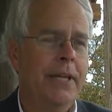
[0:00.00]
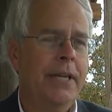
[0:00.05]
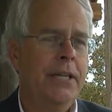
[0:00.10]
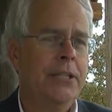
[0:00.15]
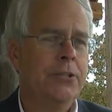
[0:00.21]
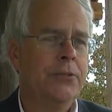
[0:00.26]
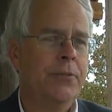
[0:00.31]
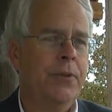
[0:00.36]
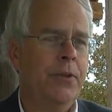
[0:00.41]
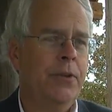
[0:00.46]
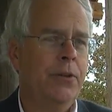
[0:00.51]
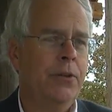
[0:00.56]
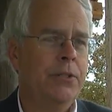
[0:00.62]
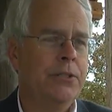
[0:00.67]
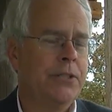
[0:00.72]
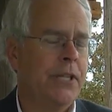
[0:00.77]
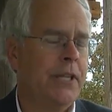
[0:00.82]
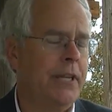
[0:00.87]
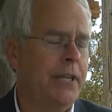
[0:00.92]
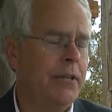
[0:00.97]
His view
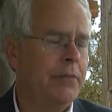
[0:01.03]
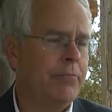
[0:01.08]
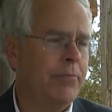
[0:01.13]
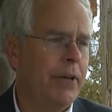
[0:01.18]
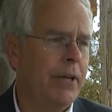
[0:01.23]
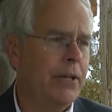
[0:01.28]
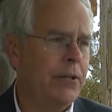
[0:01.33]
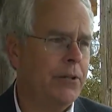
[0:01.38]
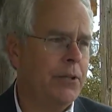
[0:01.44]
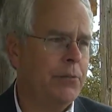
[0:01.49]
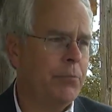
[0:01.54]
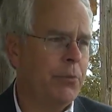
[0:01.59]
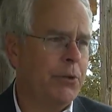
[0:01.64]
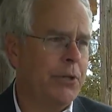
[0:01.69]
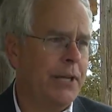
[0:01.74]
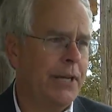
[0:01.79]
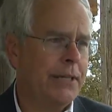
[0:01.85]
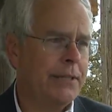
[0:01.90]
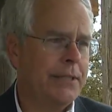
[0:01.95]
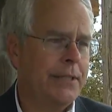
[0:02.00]
is that he had failed in
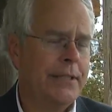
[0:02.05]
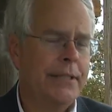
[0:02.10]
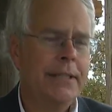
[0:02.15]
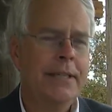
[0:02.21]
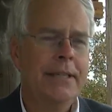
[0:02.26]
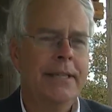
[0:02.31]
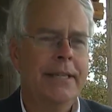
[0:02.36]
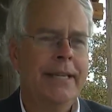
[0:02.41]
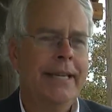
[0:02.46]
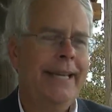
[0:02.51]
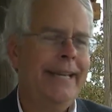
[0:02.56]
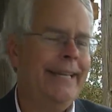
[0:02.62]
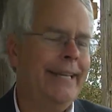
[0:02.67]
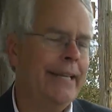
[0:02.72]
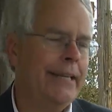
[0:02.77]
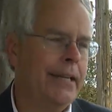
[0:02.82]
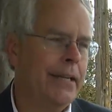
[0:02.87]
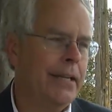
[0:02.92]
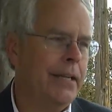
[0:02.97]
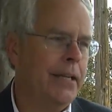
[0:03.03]
protecting. He
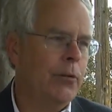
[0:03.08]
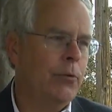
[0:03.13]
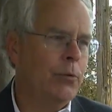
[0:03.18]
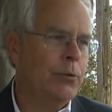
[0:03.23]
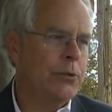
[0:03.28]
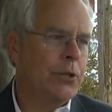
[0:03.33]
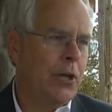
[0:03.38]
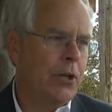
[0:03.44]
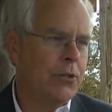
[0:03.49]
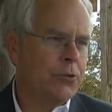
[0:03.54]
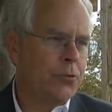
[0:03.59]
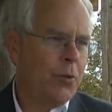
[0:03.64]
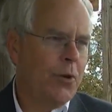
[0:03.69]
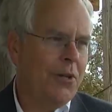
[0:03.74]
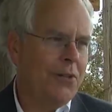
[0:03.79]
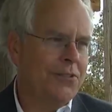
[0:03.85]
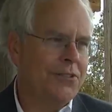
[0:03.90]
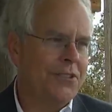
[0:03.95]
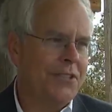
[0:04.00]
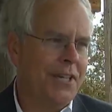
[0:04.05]
didn't. It was
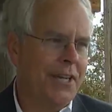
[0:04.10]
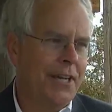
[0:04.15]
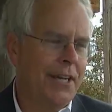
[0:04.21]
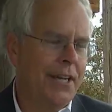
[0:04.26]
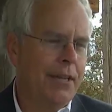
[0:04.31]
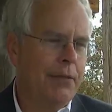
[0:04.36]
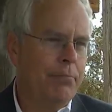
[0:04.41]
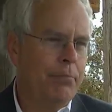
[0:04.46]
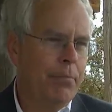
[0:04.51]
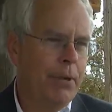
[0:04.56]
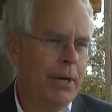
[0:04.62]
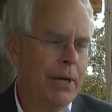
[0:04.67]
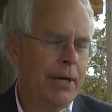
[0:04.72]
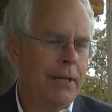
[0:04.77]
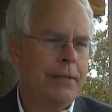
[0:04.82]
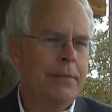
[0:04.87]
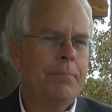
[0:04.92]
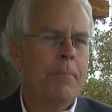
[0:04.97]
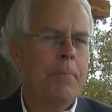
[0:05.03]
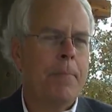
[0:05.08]
Oswald's day.
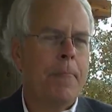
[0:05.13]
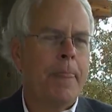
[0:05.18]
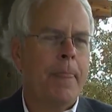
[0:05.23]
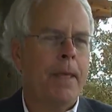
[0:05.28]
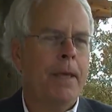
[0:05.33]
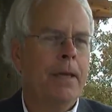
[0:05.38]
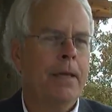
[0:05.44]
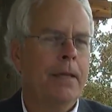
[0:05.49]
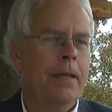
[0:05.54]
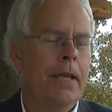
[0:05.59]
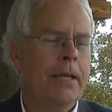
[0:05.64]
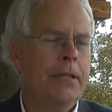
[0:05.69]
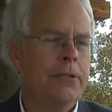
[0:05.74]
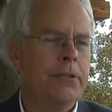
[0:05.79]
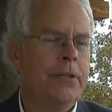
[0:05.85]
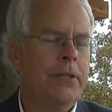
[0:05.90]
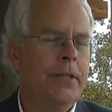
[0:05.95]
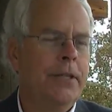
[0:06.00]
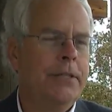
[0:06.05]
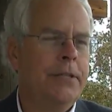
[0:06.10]
But
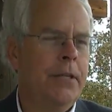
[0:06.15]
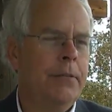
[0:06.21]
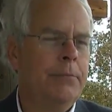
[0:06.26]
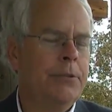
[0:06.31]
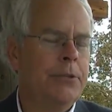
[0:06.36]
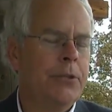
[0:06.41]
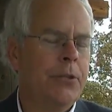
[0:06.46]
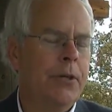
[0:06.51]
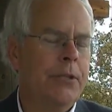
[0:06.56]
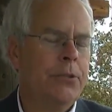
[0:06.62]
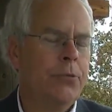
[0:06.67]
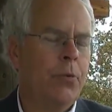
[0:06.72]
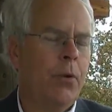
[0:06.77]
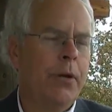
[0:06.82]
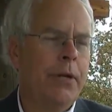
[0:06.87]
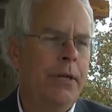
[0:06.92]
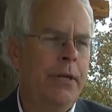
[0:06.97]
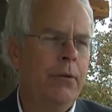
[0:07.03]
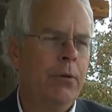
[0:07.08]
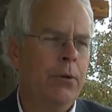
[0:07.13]
It demonstrates
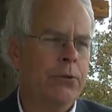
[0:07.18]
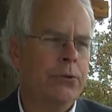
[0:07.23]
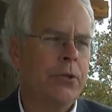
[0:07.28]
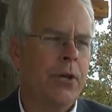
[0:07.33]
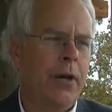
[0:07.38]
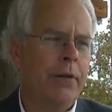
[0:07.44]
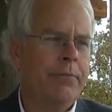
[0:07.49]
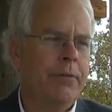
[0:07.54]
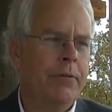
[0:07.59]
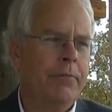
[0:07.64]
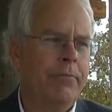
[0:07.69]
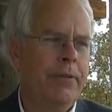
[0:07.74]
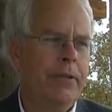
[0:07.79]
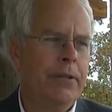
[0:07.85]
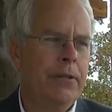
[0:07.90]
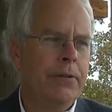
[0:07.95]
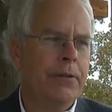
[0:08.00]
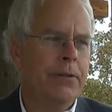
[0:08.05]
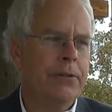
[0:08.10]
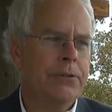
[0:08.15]
what heroes often
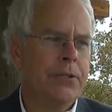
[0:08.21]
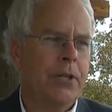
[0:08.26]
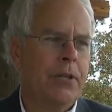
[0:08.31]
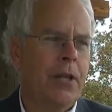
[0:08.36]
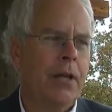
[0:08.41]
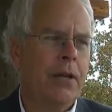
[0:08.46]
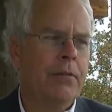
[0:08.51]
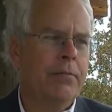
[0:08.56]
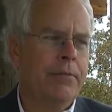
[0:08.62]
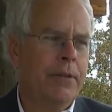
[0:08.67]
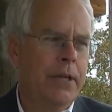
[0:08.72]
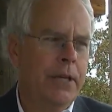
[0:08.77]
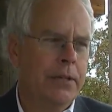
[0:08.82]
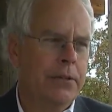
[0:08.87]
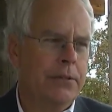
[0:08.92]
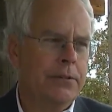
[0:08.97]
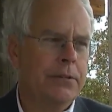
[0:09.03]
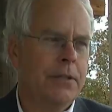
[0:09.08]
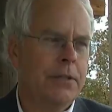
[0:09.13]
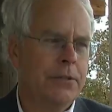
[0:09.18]
feel. There's a lot of
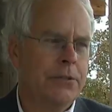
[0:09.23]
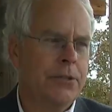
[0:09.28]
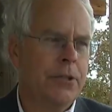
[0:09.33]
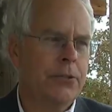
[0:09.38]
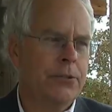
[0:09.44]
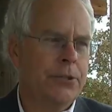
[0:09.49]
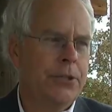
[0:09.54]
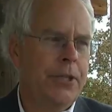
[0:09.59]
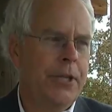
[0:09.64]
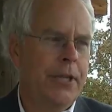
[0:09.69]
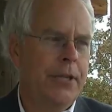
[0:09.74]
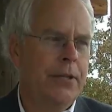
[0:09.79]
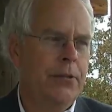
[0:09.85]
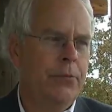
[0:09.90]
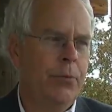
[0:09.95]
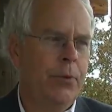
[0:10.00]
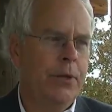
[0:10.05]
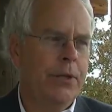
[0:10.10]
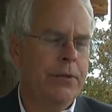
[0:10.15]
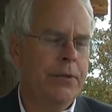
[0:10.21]
guilt
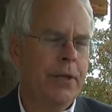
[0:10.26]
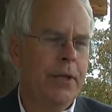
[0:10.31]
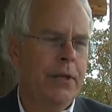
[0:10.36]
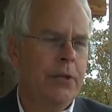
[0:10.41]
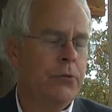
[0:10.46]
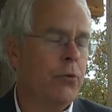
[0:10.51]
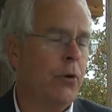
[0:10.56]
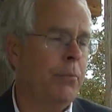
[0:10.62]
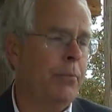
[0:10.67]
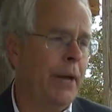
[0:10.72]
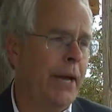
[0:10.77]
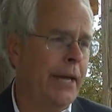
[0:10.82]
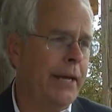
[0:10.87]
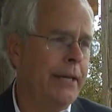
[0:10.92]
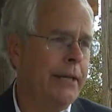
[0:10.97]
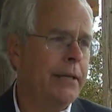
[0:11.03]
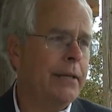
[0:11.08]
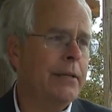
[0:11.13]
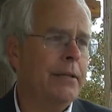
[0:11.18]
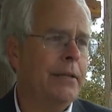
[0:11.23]
associated with
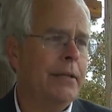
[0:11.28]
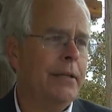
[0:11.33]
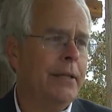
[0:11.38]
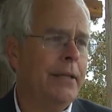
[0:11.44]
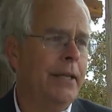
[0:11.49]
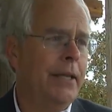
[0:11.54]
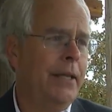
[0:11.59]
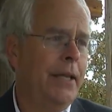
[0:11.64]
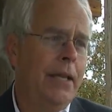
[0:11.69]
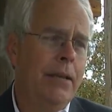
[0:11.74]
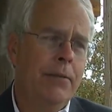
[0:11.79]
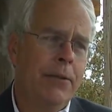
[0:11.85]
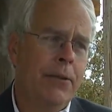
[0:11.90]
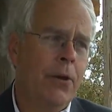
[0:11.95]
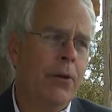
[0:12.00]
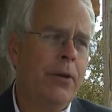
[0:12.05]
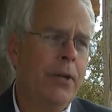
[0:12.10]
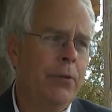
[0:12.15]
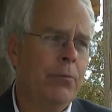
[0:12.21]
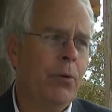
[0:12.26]
traumatic, even
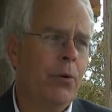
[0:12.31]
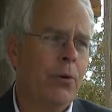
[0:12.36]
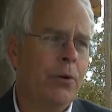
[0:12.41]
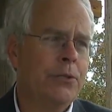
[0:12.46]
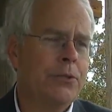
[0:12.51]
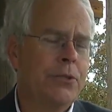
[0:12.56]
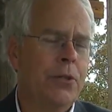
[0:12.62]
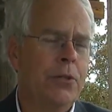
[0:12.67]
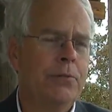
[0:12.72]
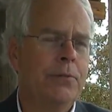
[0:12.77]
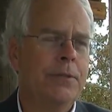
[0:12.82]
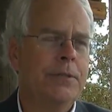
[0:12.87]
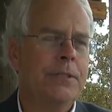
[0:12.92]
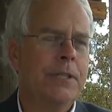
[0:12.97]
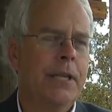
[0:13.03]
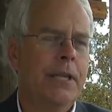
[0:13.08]
though heroic service.